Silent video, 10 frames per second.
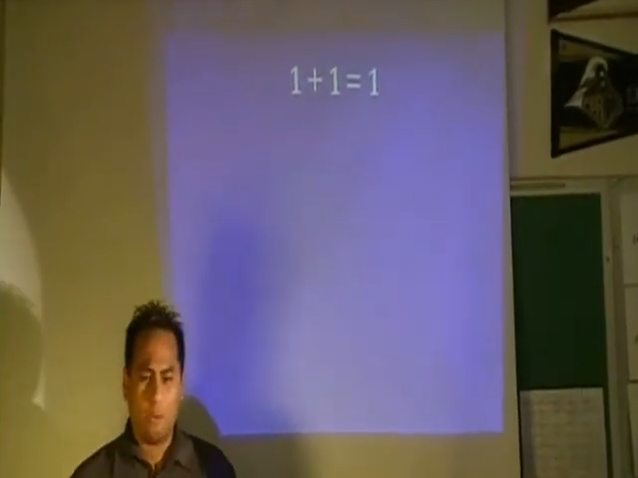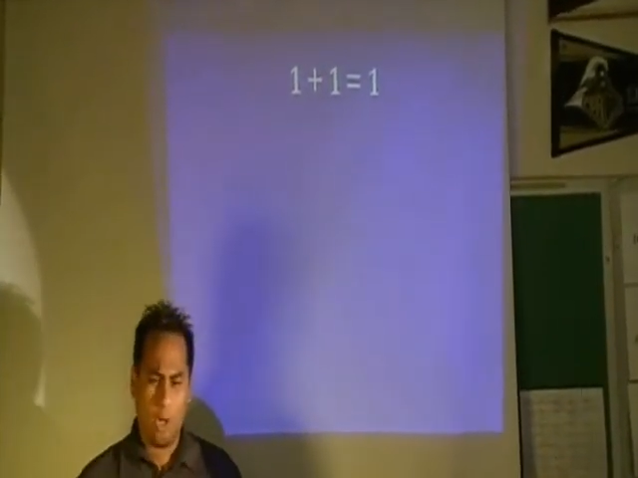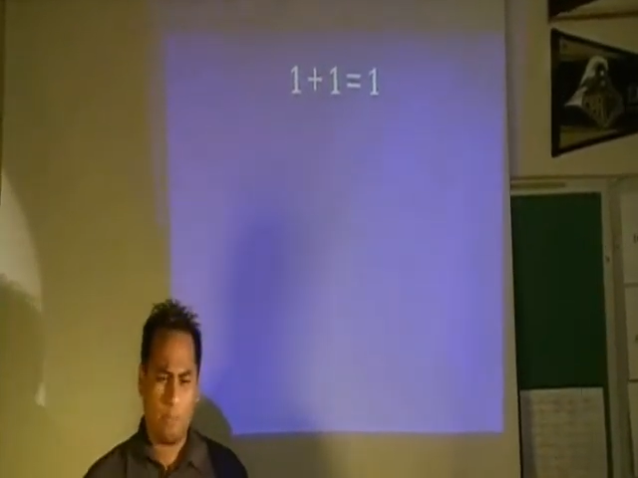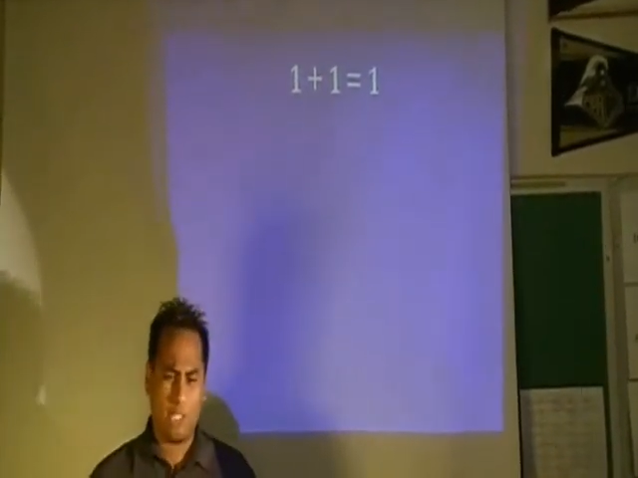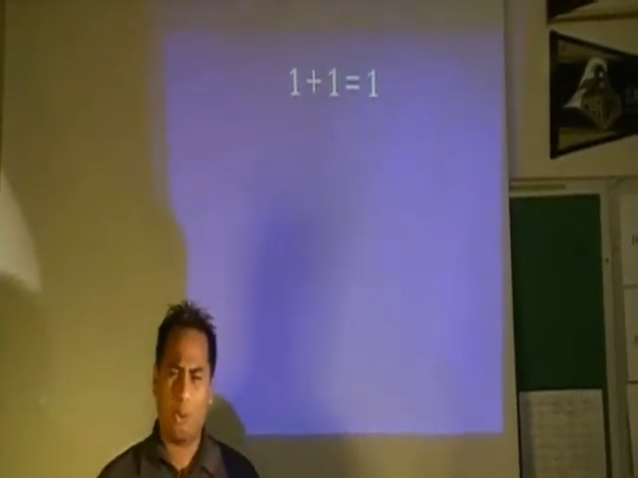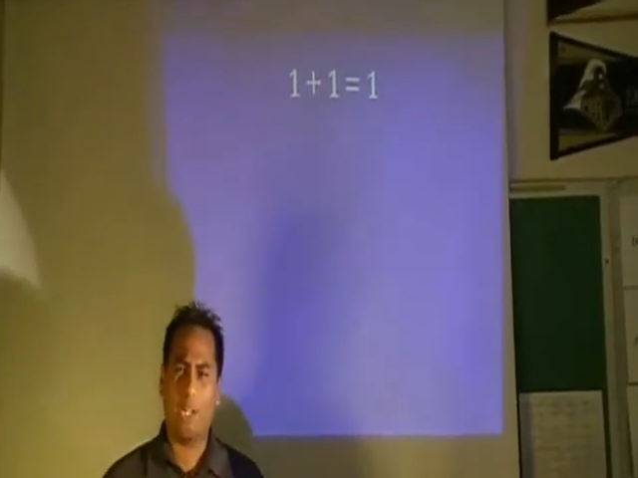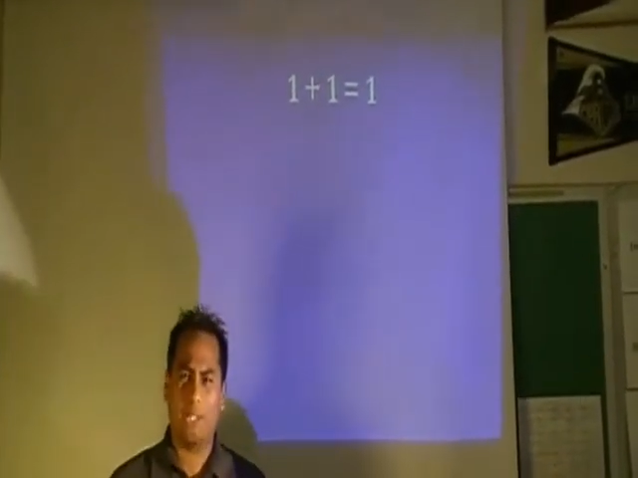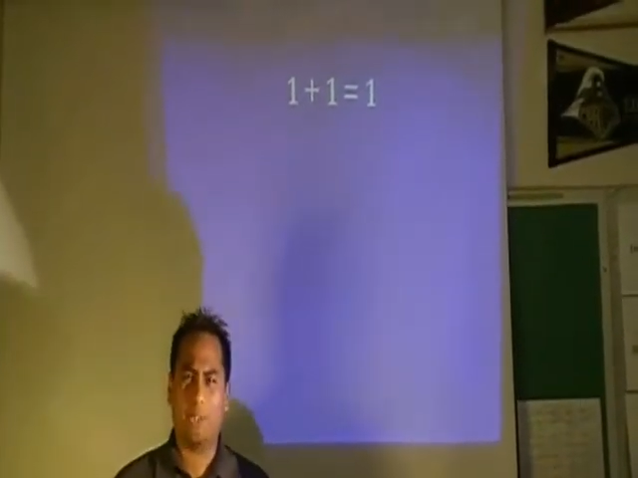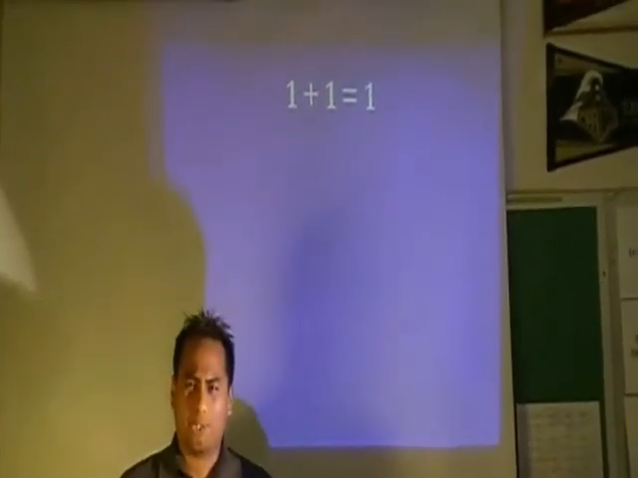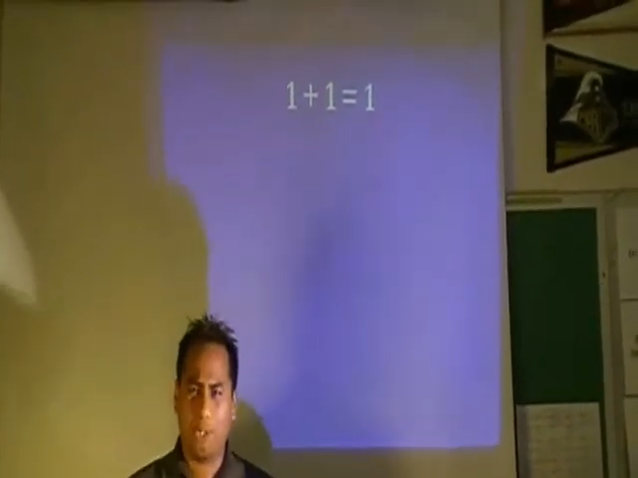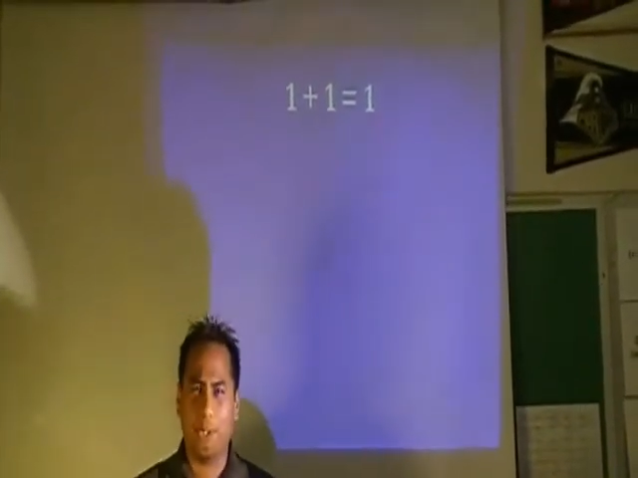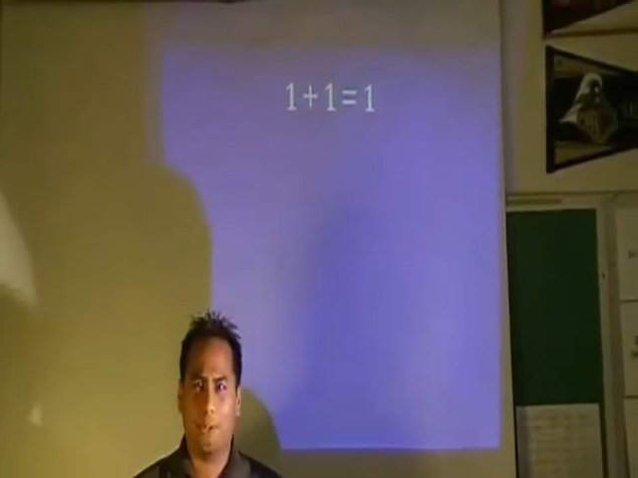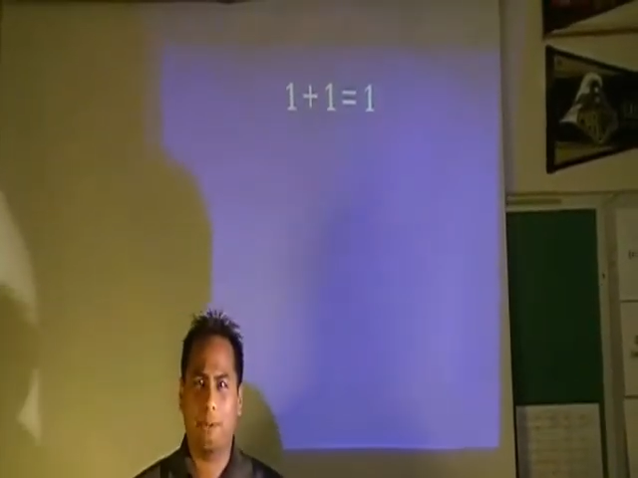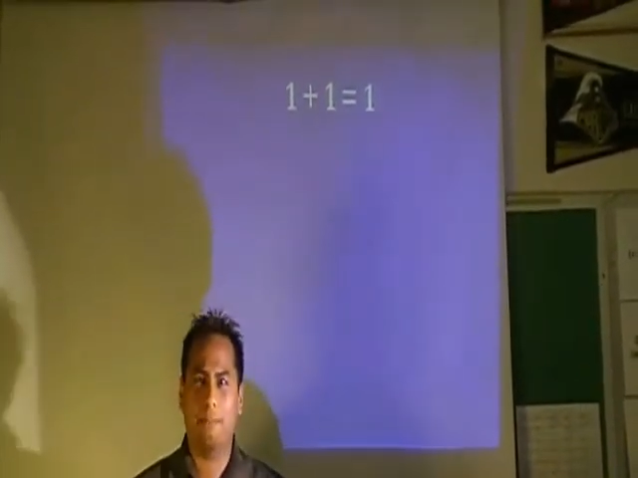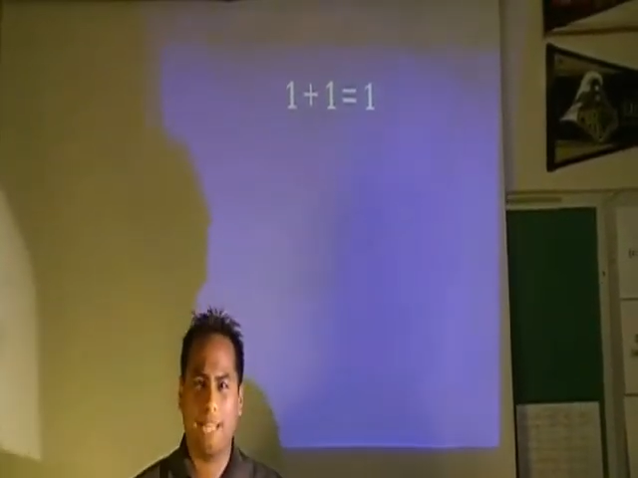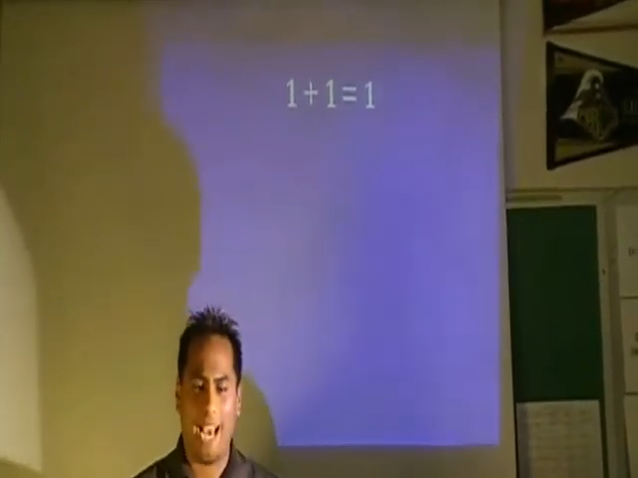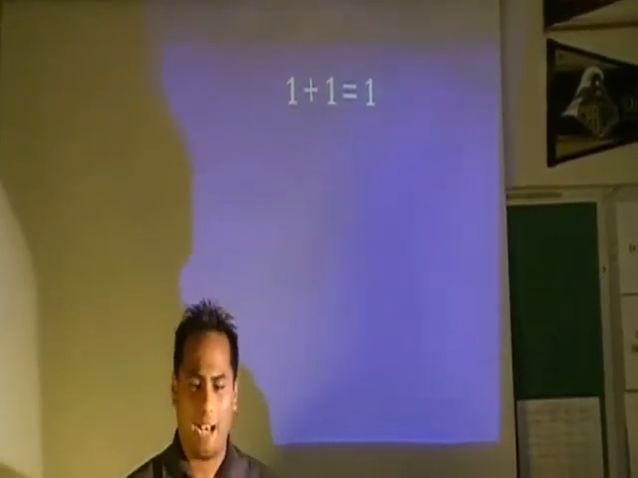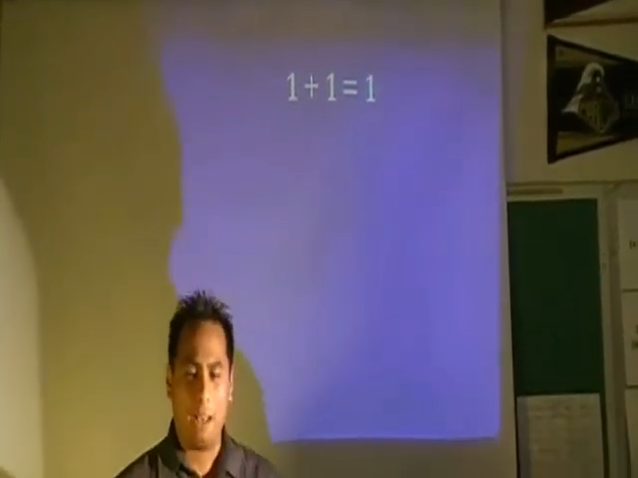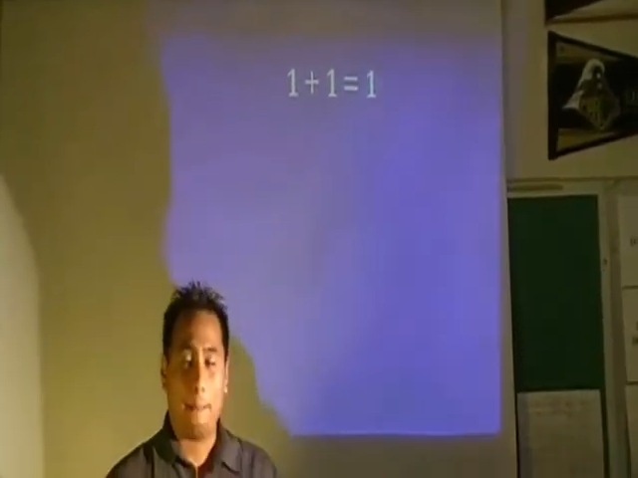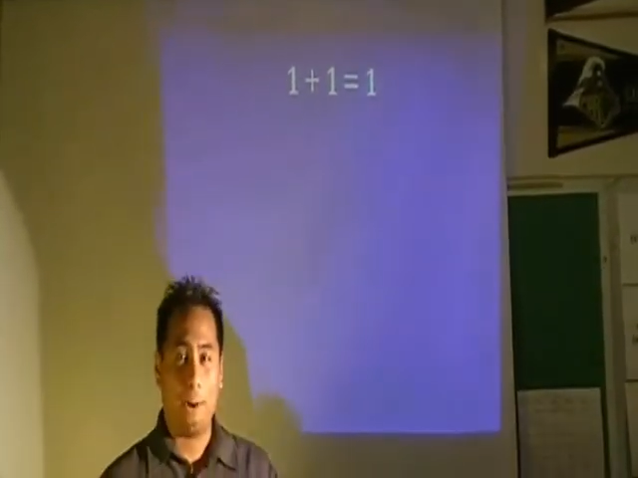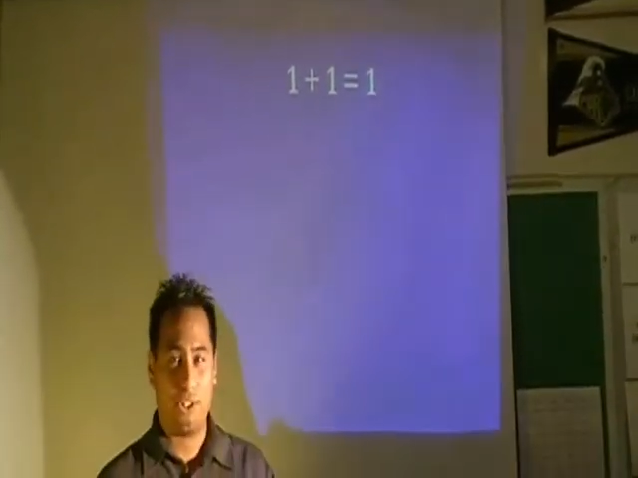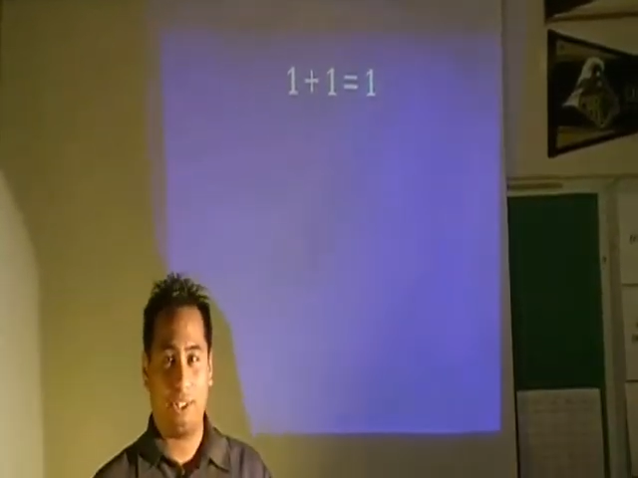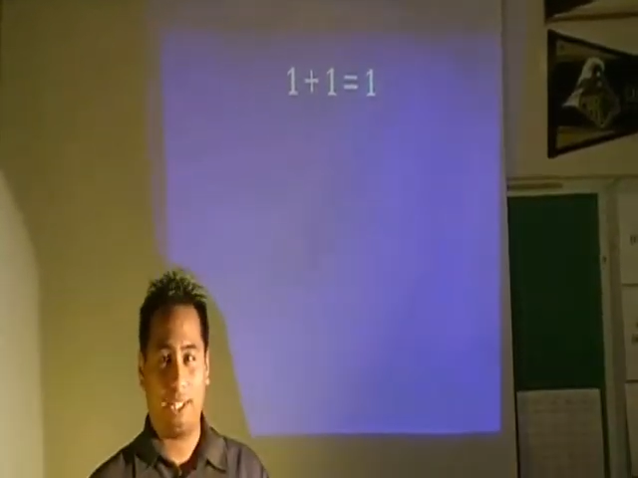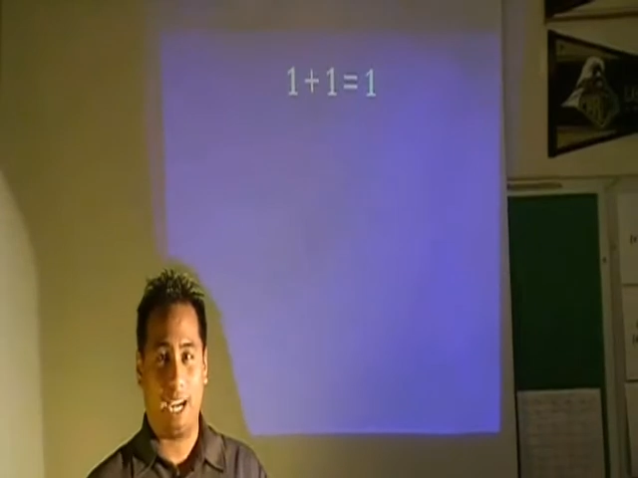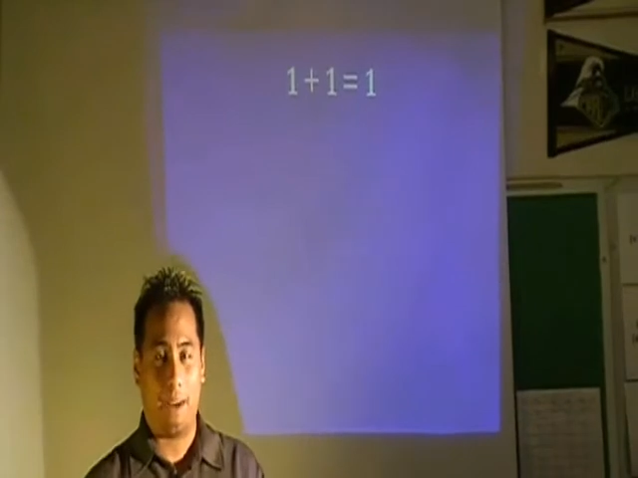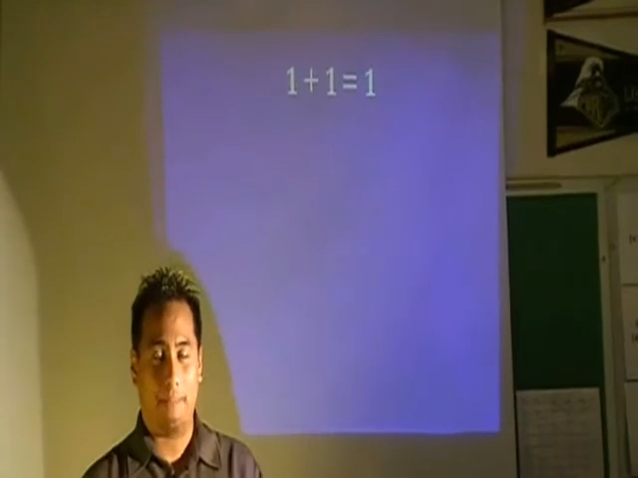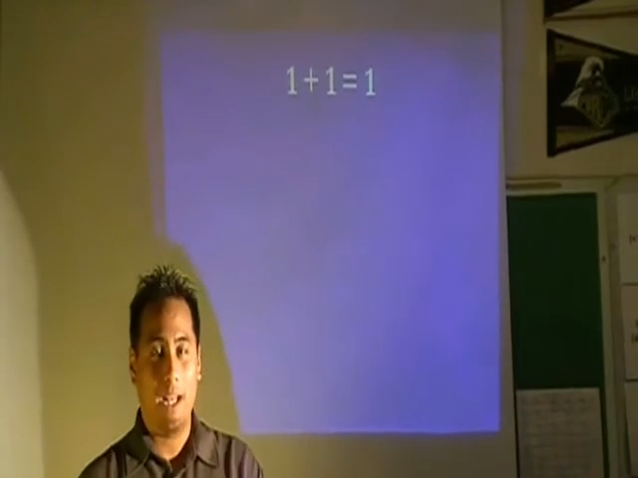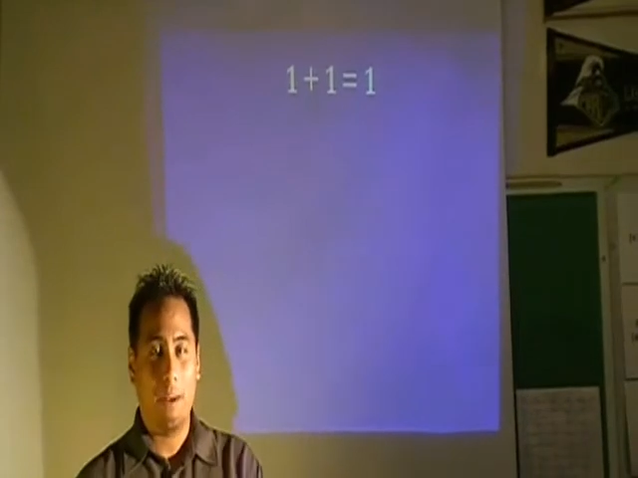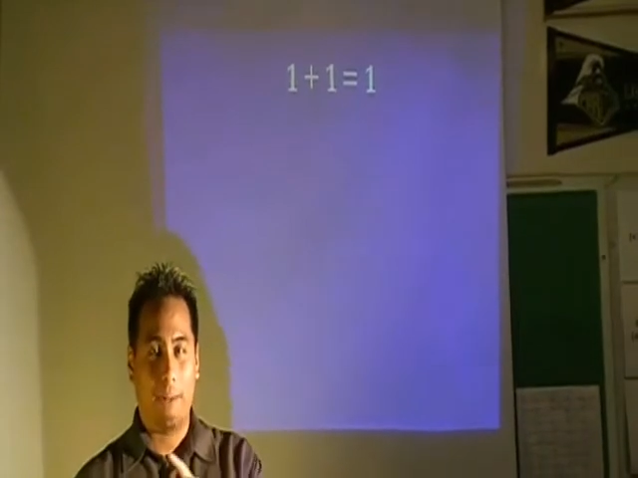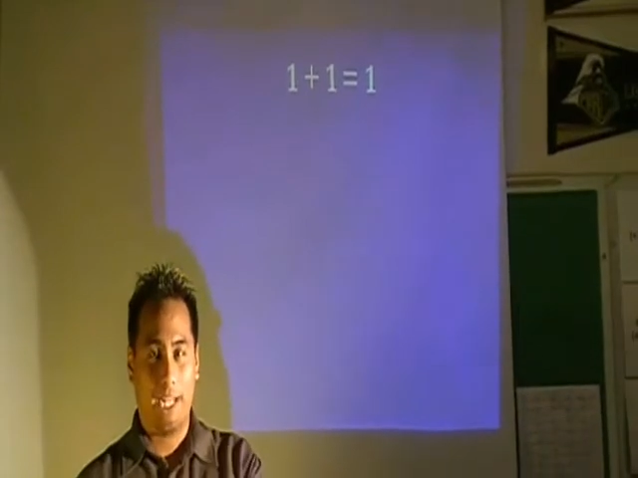1 + 1 equals 2. Yeah, most of the time.